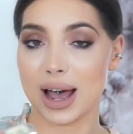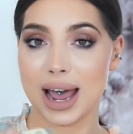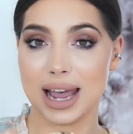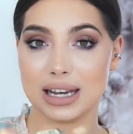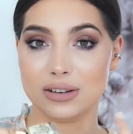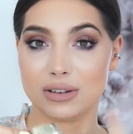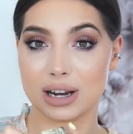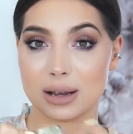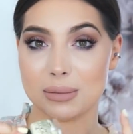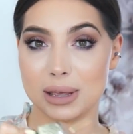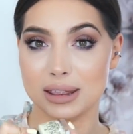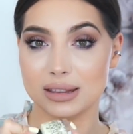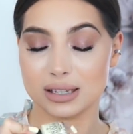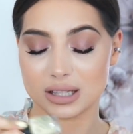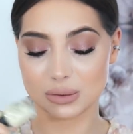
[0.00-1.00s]
I highly
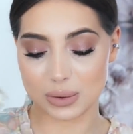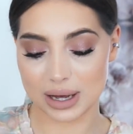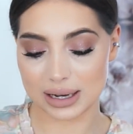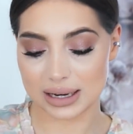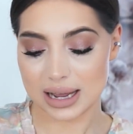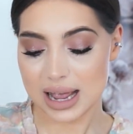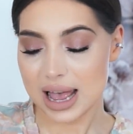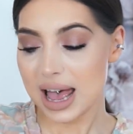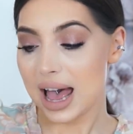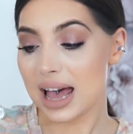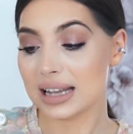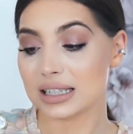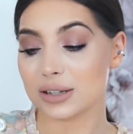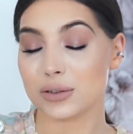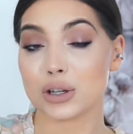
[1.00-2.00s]
recommend this one.
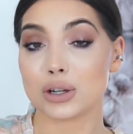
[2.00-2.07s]
And if